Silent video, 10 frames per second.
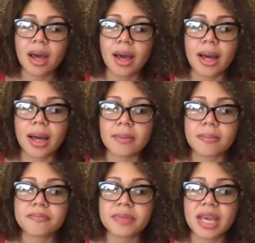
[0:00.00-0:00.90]

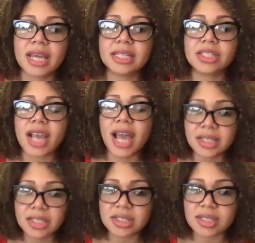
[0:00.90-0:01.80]
um, and it
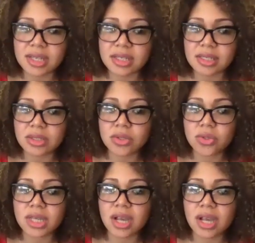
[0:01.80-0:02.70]
challenges us
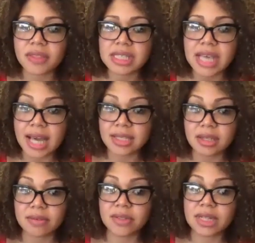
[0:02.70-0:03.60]
to take on the task
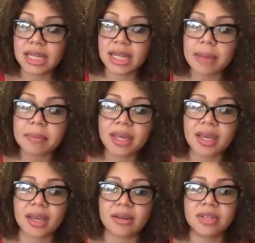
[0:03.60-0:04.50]
of
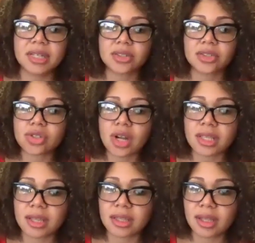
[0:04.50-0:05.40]
reclaiming and
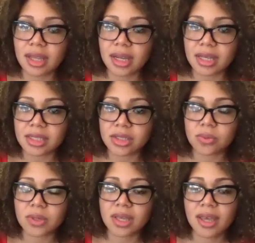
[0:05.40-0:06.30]
reconstructing the lineage.
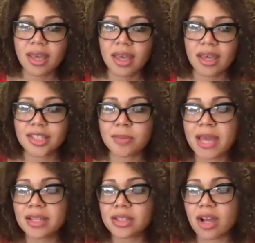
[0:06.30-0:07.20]
We in
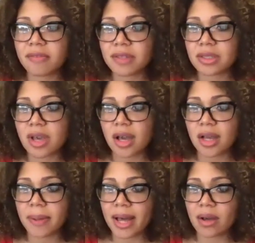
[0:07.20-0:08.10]
Spanish often talk
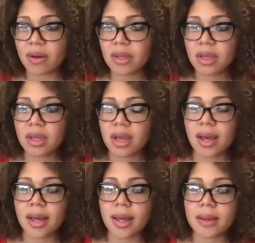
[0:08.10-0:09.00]
about,
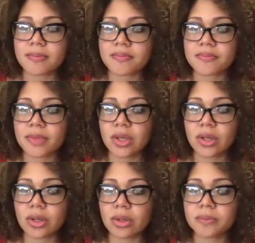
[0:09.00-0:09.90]
um,
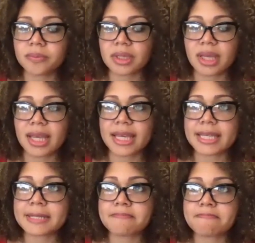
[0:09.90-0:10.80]
you know,
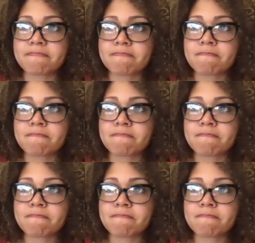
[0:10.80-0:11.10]
in,